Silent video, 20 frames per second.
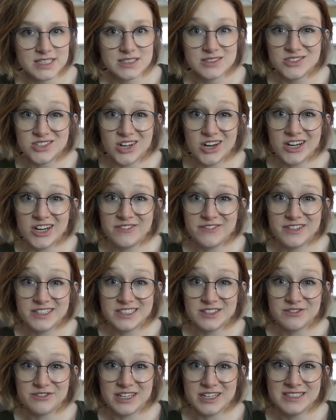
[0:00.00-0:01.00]
sorry if
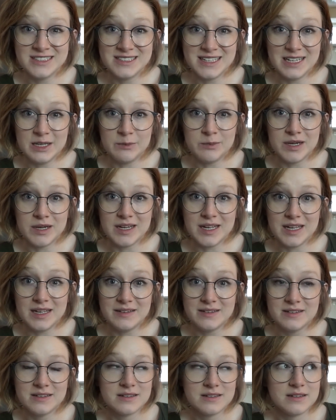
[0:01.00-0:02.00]
this offends
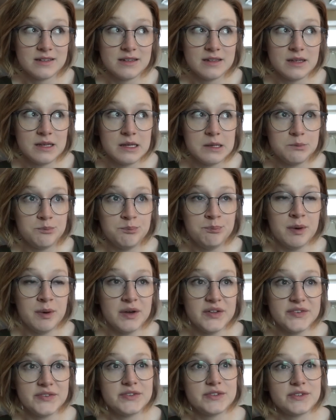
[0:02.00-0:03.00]
anybody,
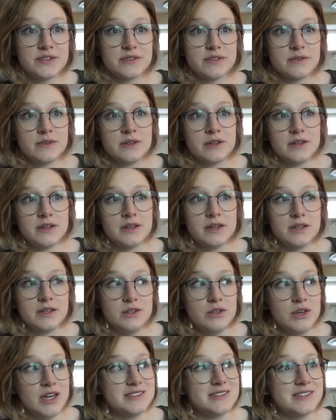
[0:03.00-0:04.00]
but
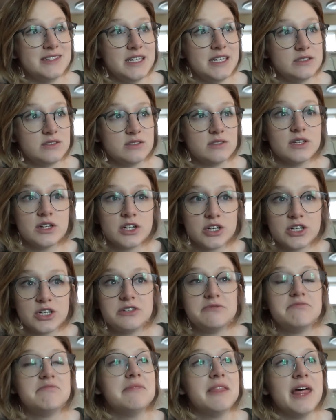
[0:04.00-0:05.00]
you guys need to
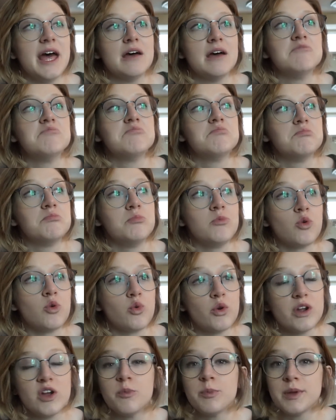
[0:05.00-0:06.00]
learn that
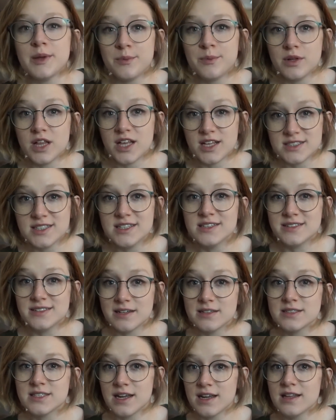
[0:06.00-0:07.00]
real people exist
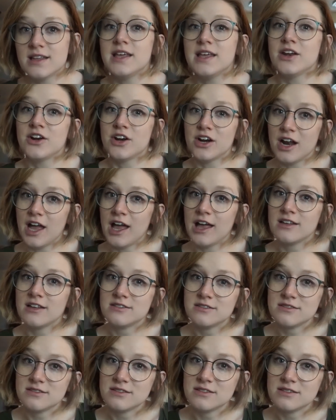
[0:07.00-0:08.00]
outside of the internet
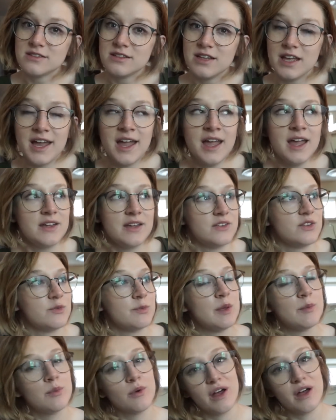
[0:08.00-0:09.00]
and
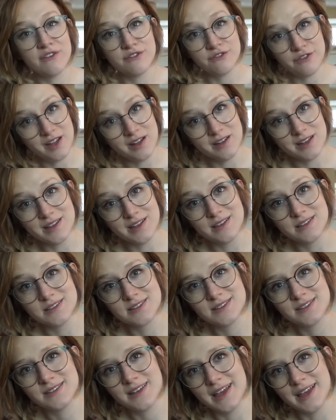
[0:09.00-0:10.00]
people have
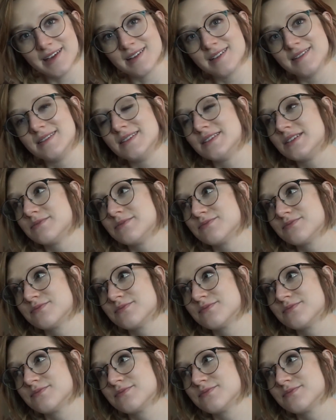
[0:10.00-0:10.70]
feelings, and